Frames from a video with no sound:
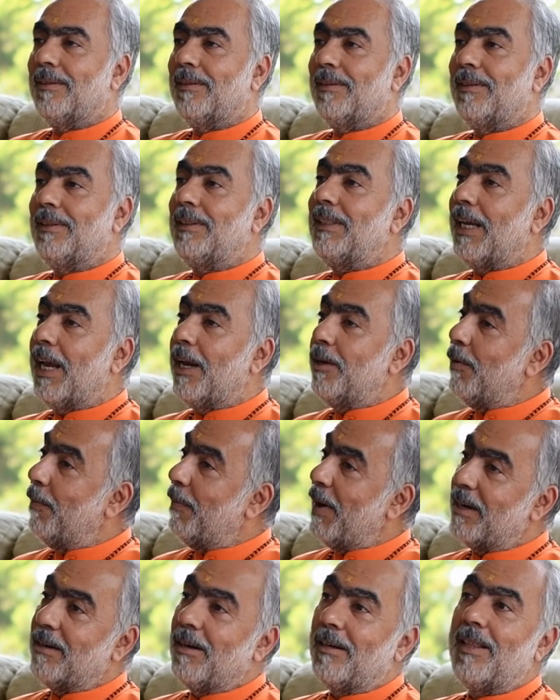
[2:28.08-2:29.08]
seeking to
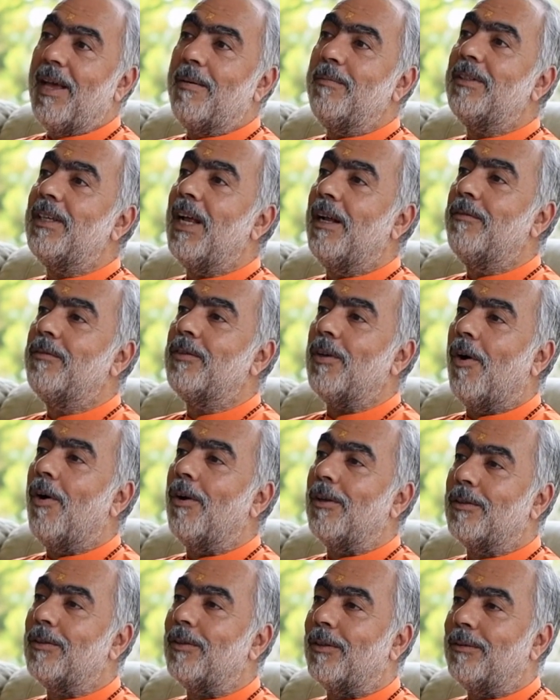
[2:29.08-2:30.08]
better themselves
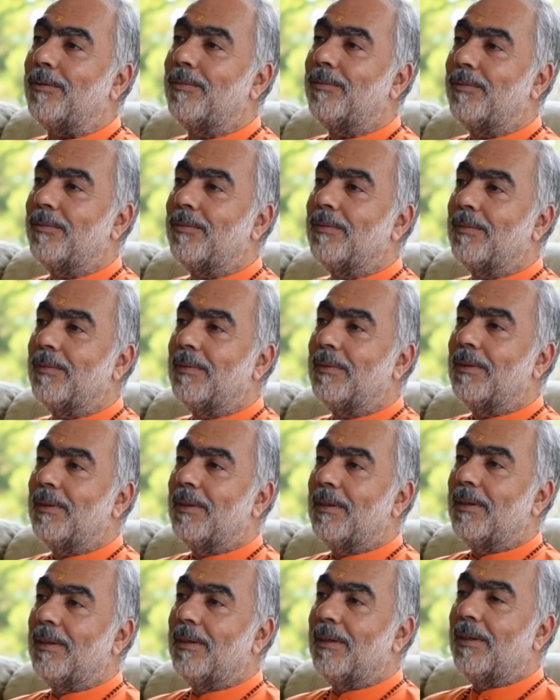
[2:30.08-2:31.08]
also.
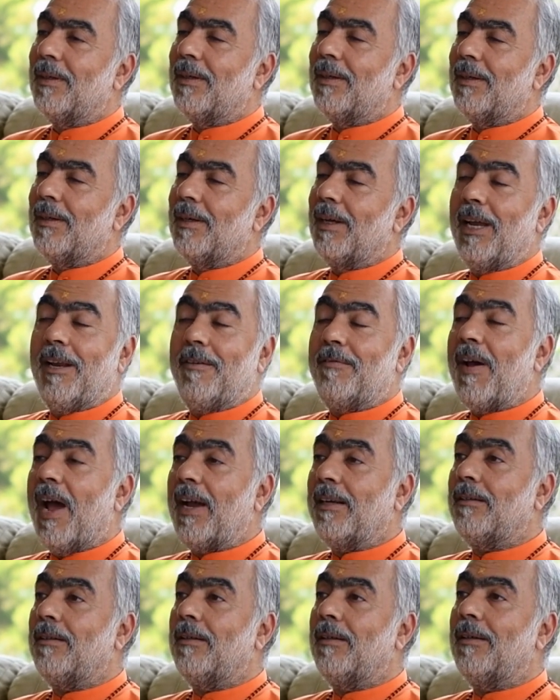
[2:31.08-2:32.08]
In
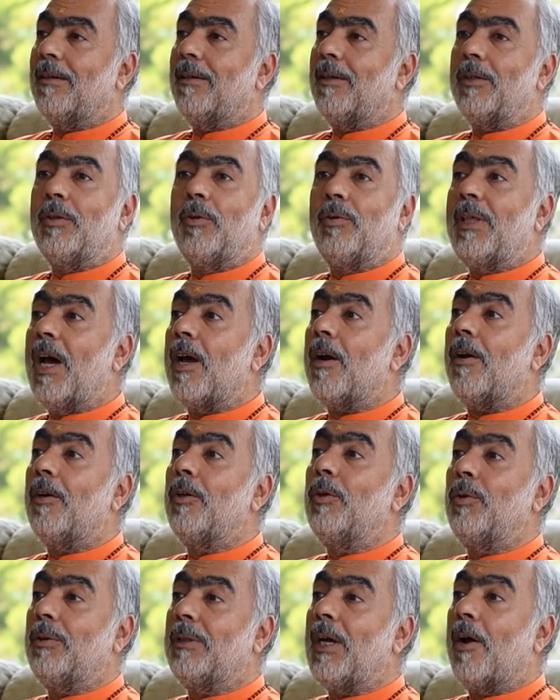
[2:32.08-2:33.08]
fact, youth
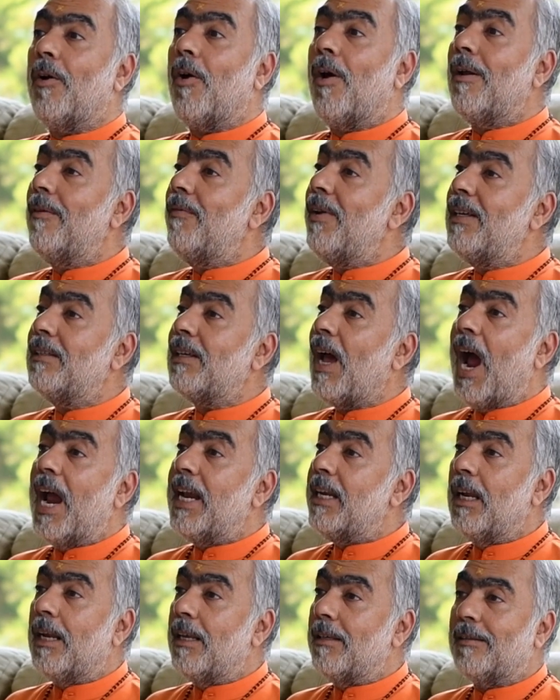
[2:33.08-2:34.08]
are always
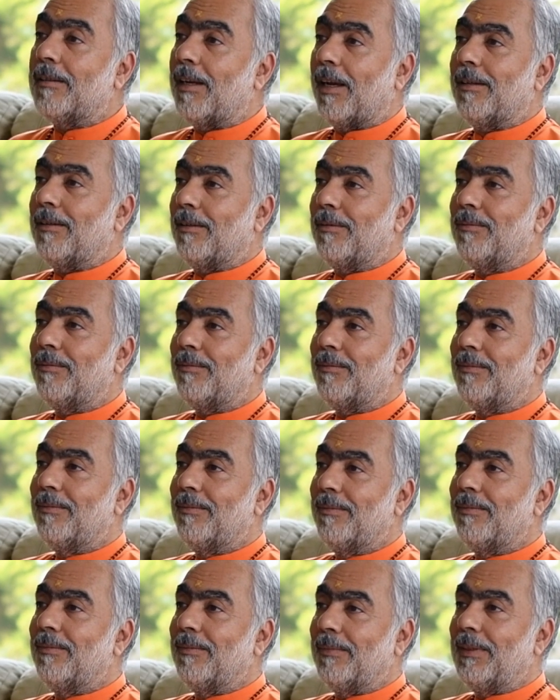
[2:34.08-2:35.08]
idealistic.
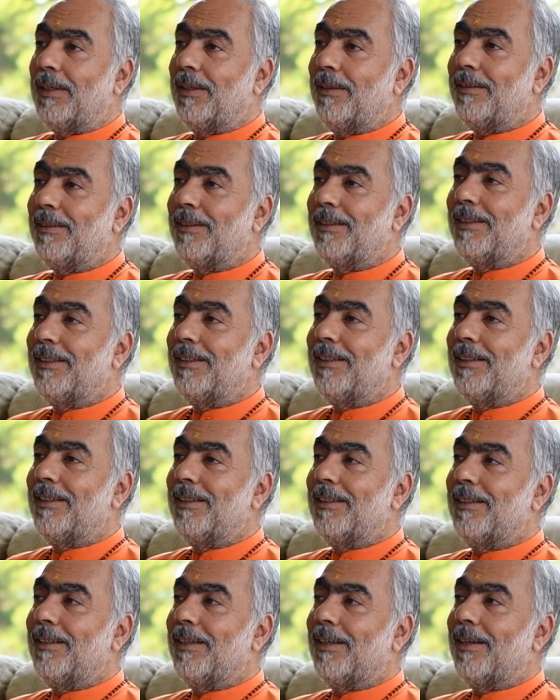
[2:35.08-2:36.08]
Yeah?
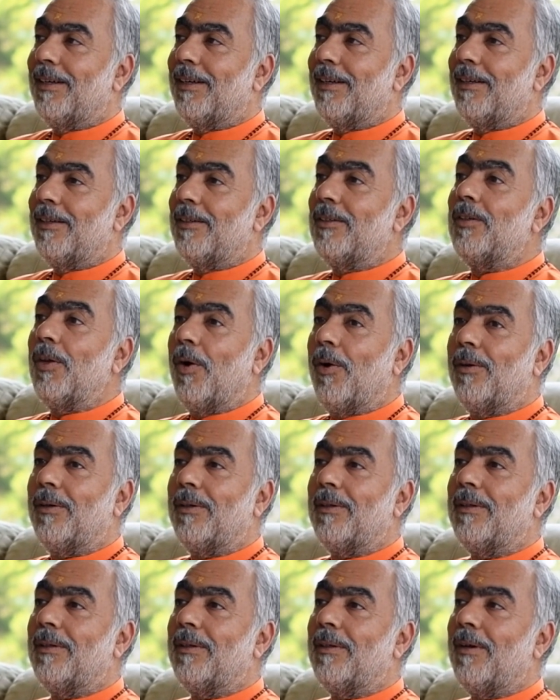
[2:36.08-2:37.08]
So,
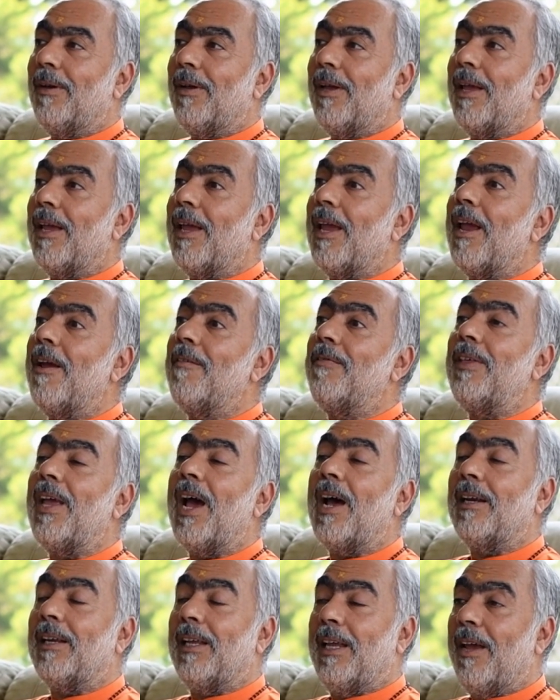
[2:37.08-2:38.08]
if they
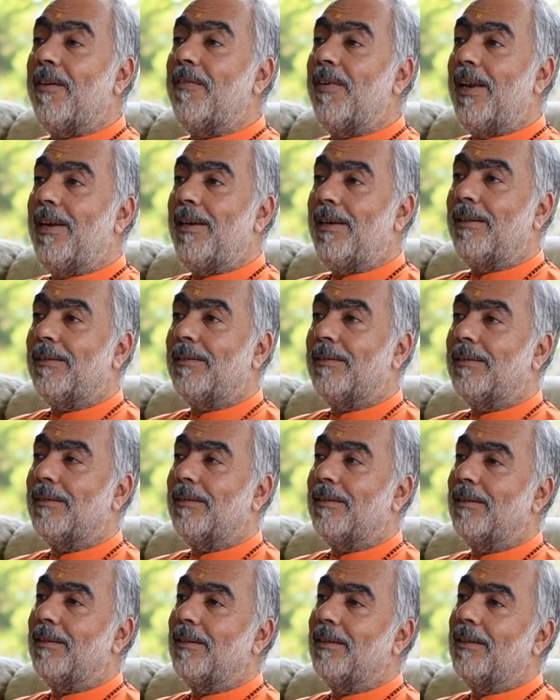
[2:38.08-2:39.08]
are given
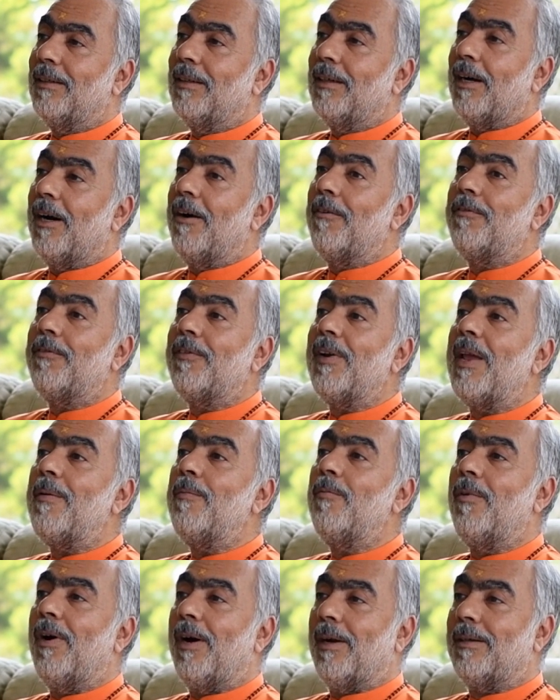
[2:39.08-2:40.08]
a
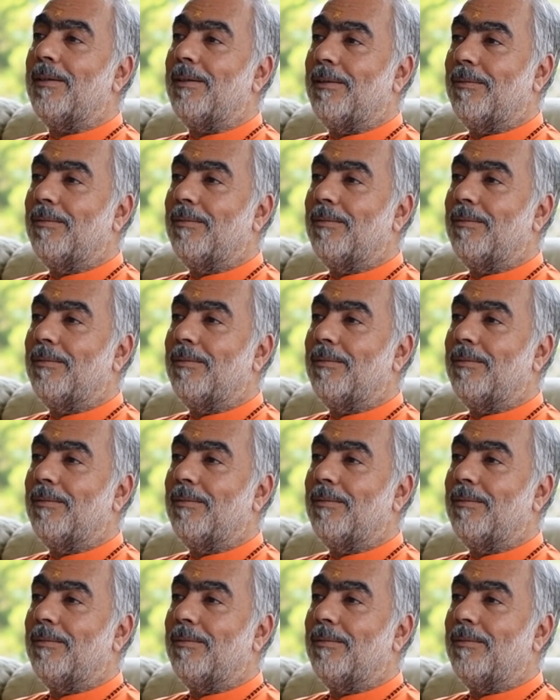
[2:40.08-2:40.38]
framework